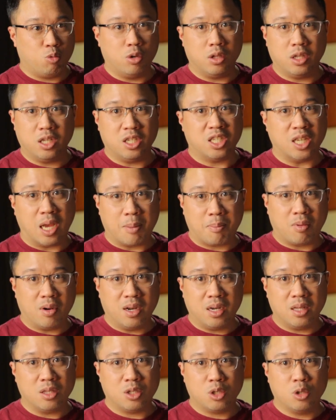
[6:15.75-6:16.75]
really
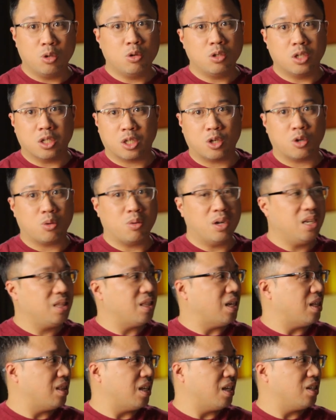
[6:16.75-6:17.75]
separated the two, just creating
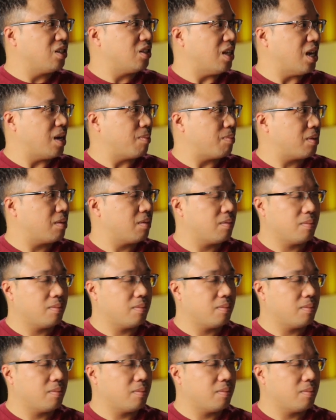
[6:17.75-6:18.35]
that nice depth.